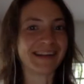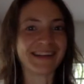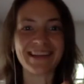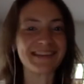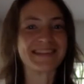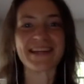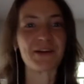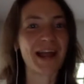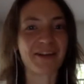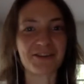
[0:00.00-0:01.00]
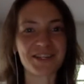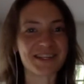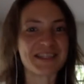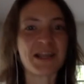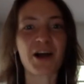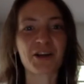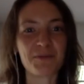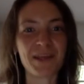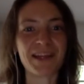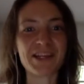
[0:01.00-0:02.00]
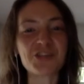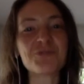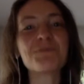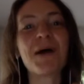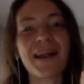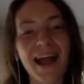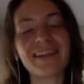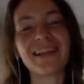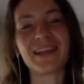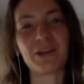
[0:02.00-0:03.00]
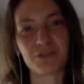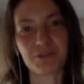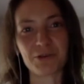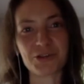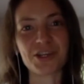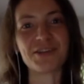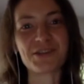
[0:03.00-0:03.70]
and the dairy allergy is not going to be an issue. But I like your devotion to